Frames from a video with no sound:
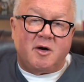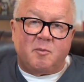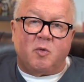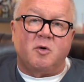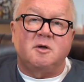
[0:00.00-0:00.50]

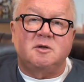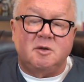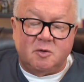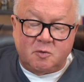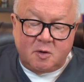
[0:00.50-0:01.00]
important
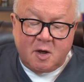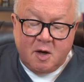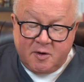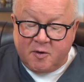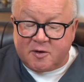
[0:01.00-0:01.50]
too?
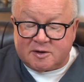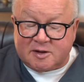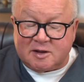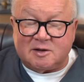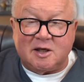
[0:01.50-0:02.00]
Though this
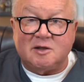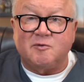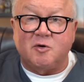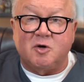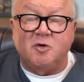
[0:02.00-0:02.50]
does test
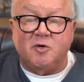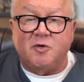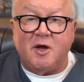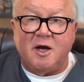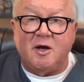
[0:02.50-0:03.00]
for
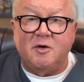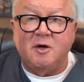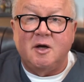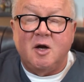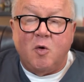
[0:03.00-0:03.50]
glutathione,
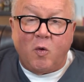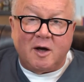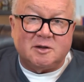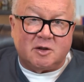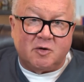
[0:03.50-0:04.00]
why
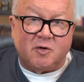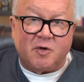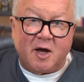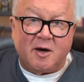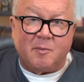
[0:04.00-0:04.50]
is
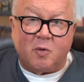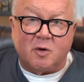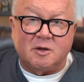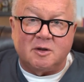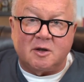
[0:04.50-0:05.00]
glutathione
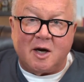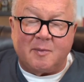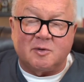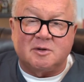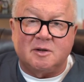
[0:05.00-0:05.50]
important to the
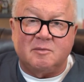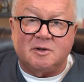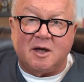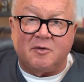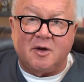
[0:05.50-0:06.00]
copper, zinc,
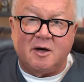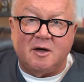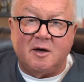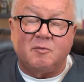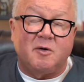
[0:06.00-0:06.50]
metal,
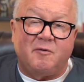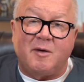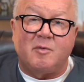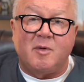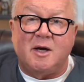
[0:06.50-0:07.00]
methionine, to
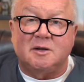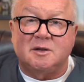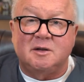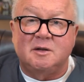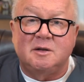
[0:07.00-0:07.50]

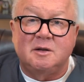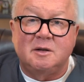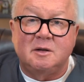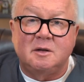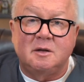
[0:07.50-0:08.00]
fibromyalgia?
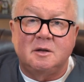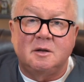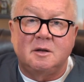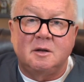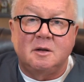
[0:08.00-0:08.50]

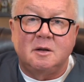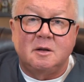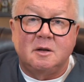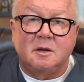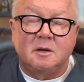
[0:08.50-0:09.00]
it all
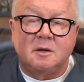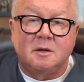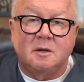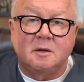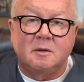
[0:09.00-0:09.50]
works in the
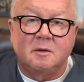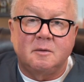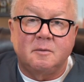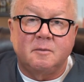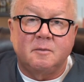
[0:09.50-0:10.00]
similar
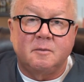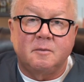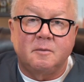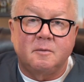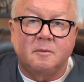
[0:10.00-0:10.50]

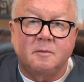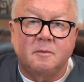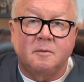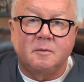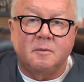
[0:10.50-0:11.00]
pathways,
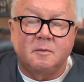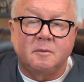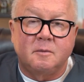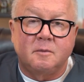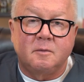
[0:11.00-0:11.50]
but also it
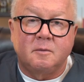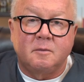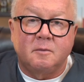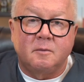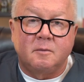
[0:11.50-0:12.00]
helps to
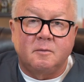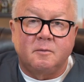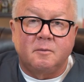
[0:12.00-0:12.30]
detox, right?